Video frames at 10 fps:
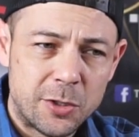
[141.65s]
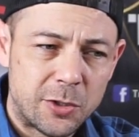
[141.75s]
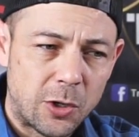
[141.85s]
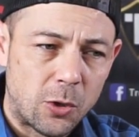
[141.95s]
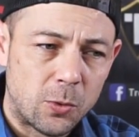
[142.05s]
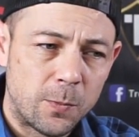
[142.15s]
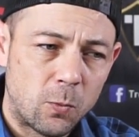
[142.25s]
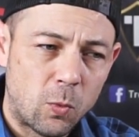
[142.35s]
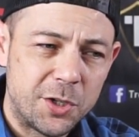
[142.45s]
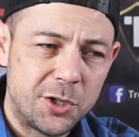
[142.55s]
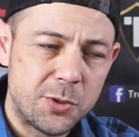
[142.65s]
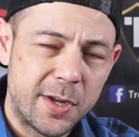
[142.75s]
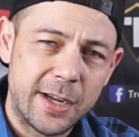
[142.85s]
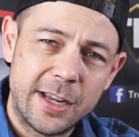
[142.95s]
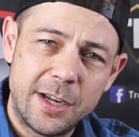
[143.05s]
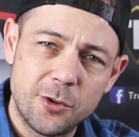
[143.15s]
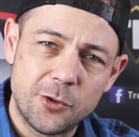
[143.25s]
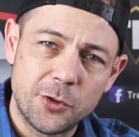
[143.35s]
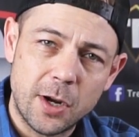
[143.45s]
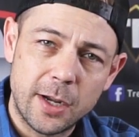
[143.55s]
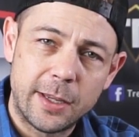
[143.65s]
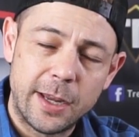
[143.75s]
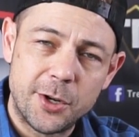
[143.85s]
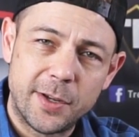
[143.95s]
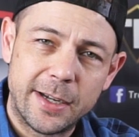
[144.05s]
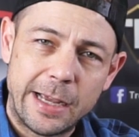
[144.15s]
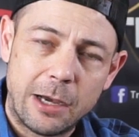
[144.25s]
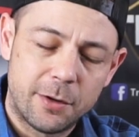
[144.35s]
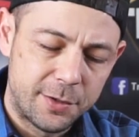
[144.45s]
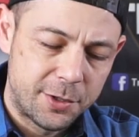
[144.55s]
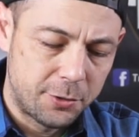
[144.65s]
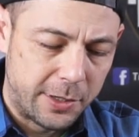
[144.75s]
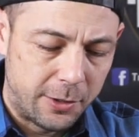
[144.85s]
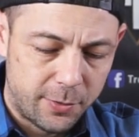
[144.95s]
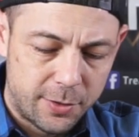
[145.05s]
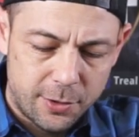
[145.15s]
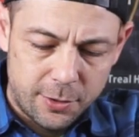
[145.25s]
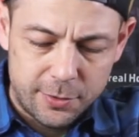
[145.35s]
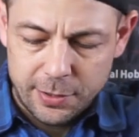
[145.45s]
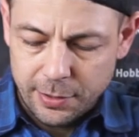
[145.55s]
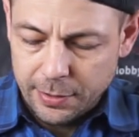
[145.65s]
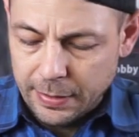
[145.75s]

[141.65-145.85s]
So once you get it in your truck and you get it out on the street or the dirt